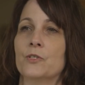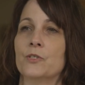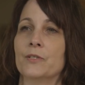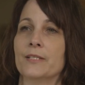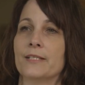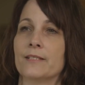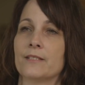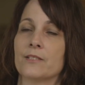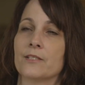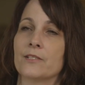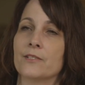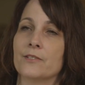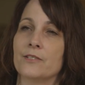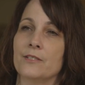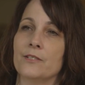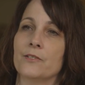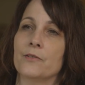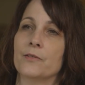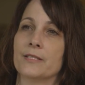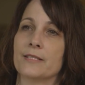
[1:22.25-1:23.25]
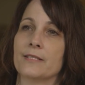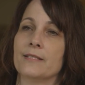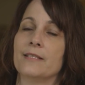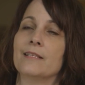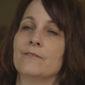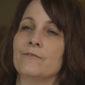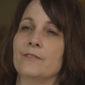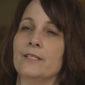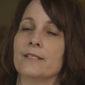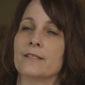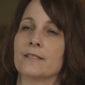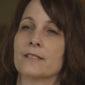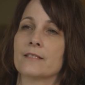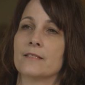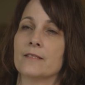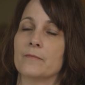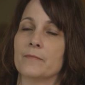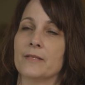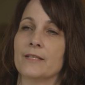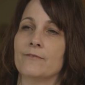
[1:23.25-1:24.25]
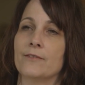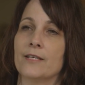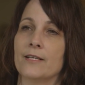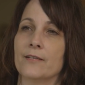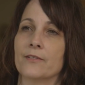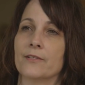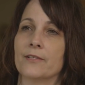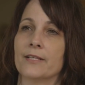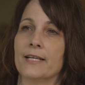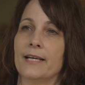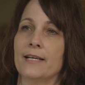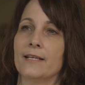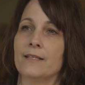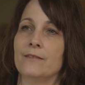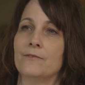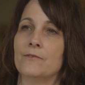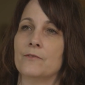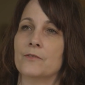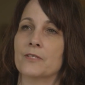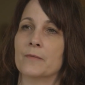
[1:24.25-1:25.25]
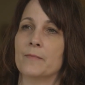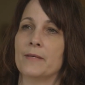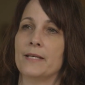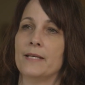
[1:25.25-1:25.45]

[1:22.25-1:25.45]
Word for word: old, I started to notice an enviness that my father had for